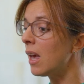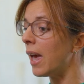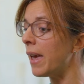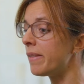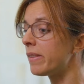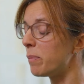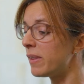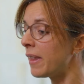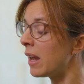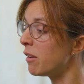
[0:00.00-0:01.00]
And
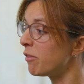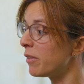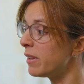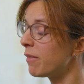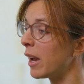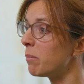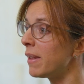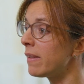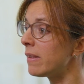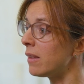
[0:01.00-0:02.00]
substandard and falsified
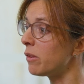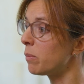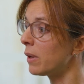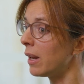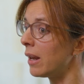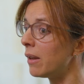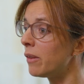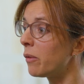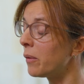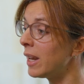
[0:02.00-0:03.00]
medicines will
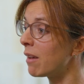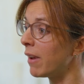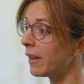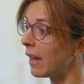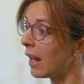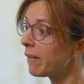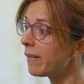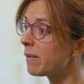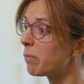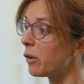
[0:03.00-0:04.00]
not only affect
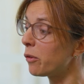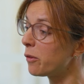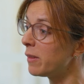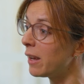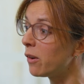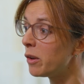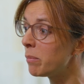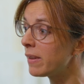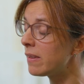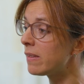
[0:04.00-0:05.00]
health, but also the
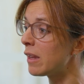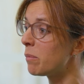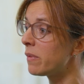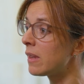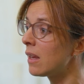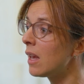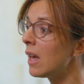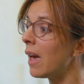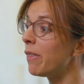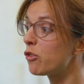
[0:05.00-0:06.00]
economic systems
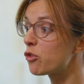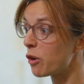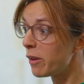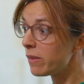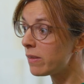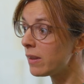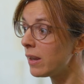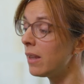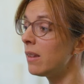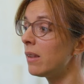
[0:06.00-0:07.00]
and the trust
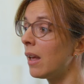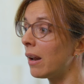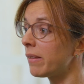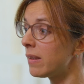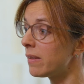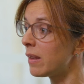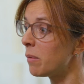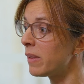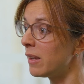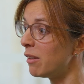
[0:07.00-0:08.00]
in health
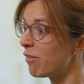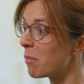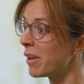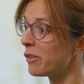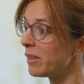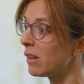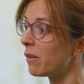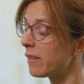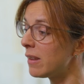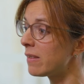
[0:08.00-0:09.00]
systems and in
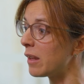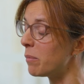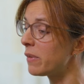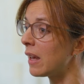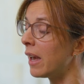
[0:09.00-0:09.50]
pharmaceutical systems.